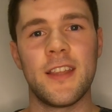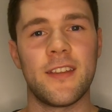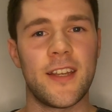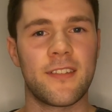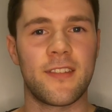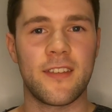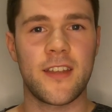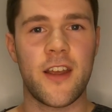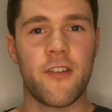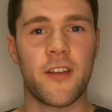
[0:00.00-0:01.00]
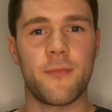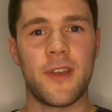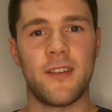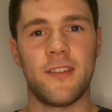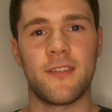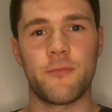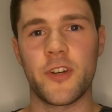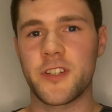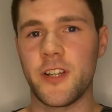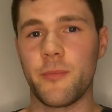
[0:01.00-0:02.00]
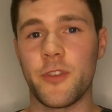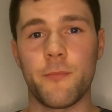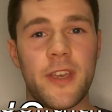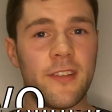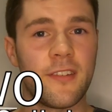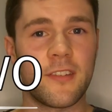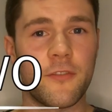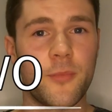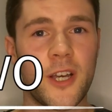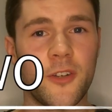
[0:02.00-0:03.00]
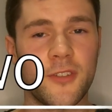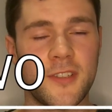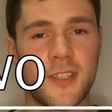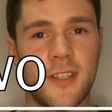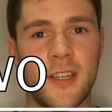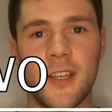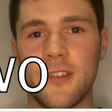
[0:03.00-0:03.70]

The next thing that I recommend is brushing up on the basics of biology.